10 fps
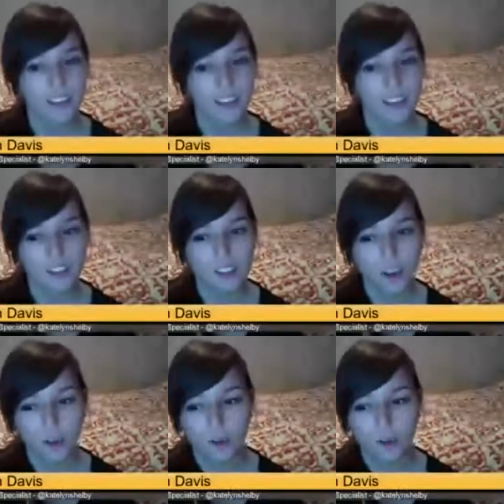it's
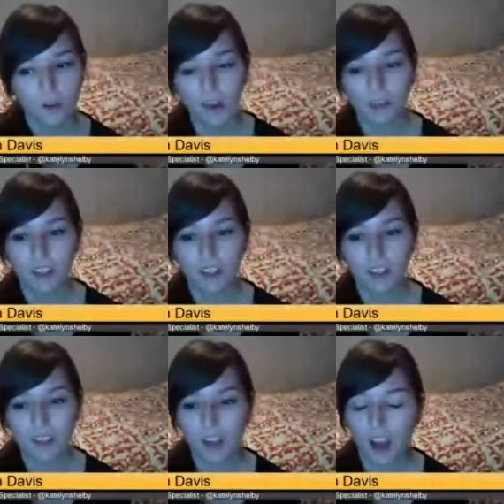so. I mean,
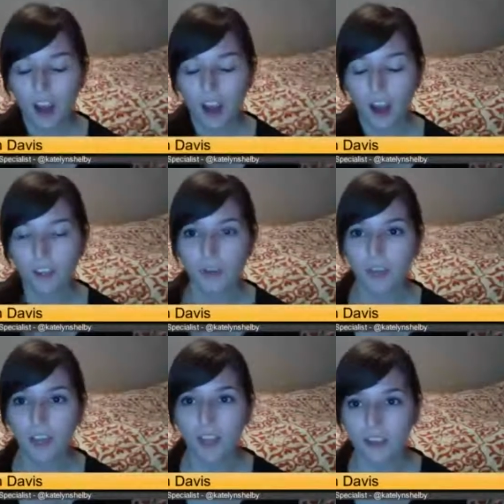you keep
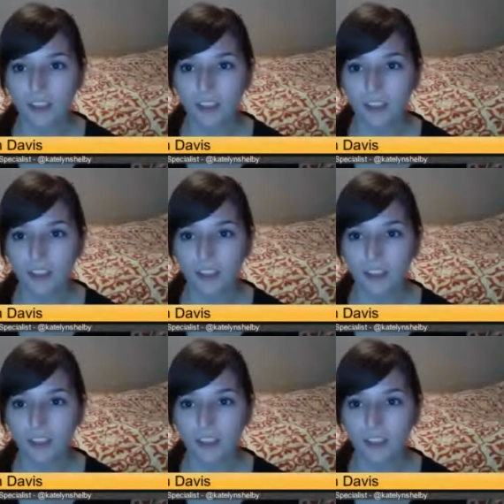saying all this,